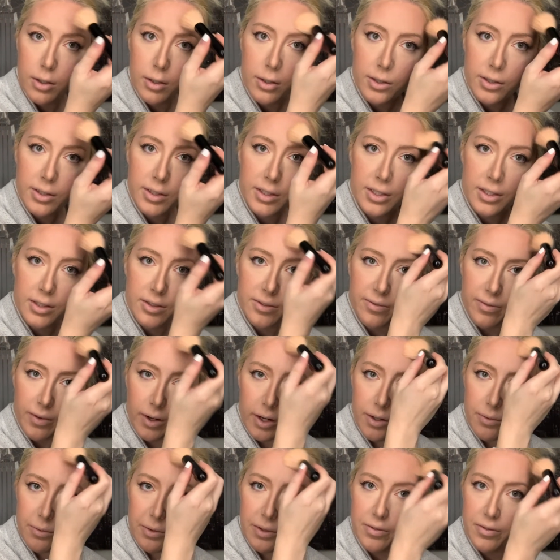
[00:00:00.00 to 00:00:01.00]
This is
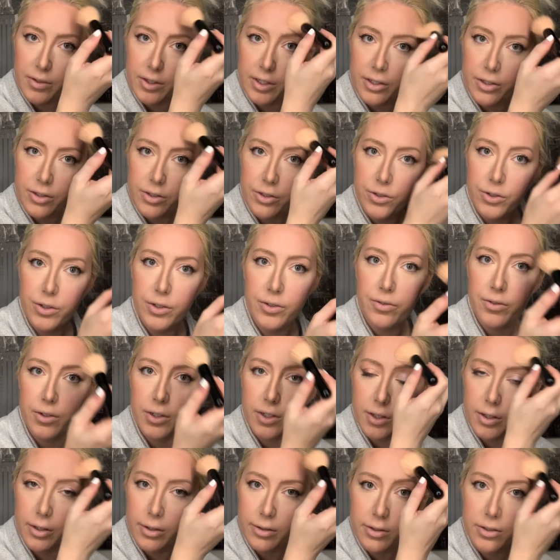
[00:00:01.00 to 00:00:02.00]
fun. We have like 2
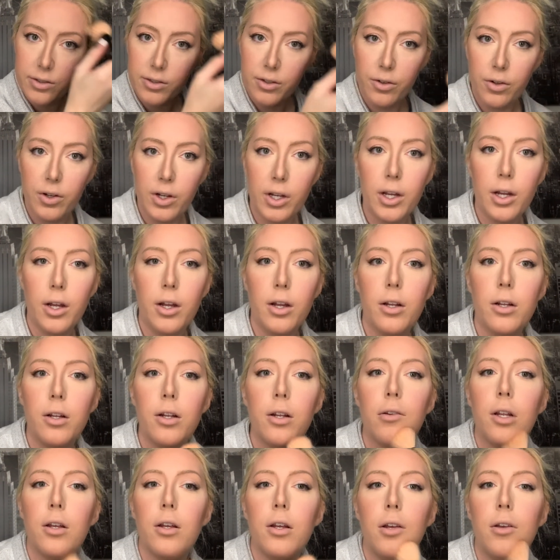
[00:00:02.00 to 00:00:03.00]
different looks going on.
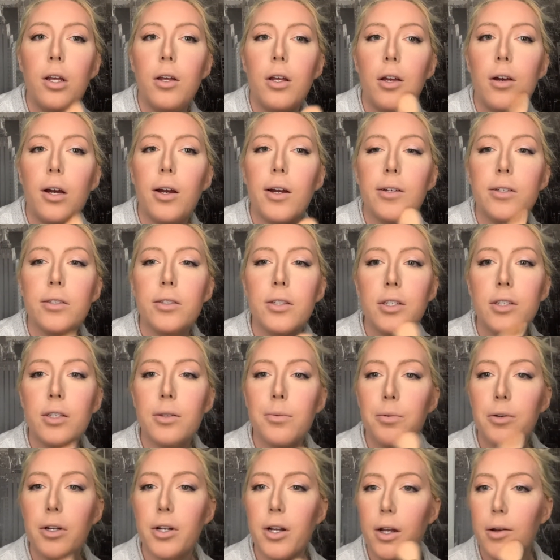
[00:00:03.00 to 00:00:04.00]
I also like to
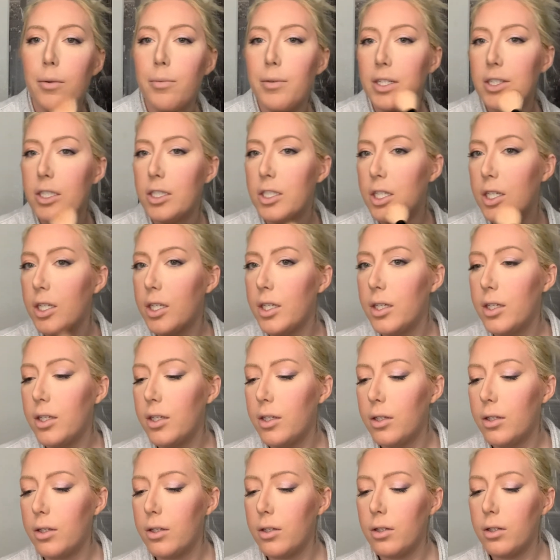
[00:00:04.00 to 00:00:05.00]
put it on my
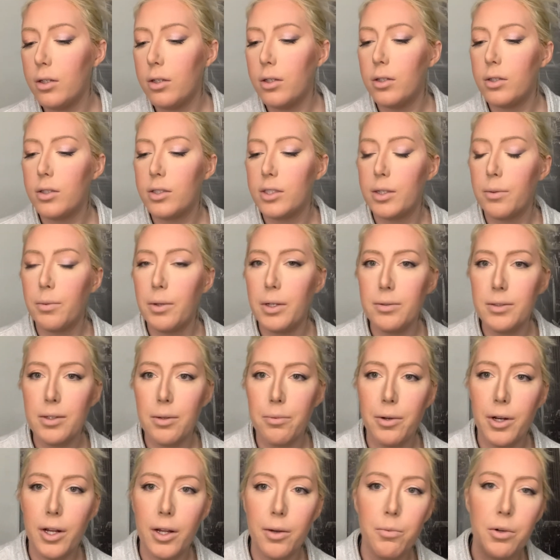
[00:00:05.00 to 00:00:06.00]
chin. Sometimes I
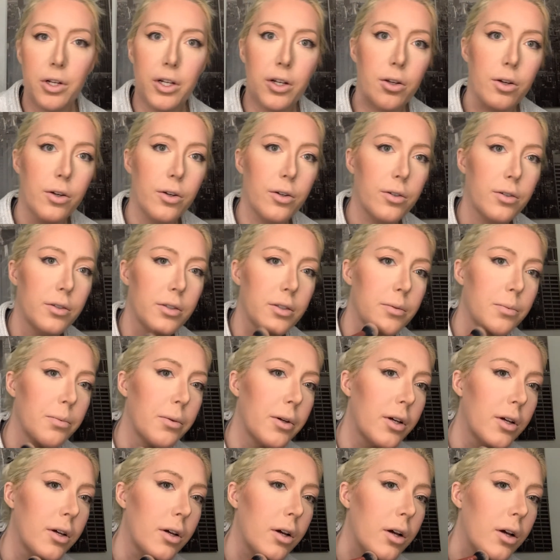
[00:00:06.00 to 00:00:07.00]
put it on my nose,
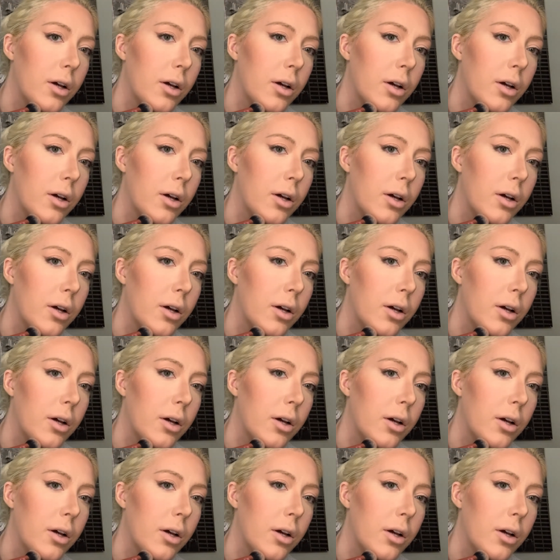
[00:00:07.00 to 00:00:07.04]
but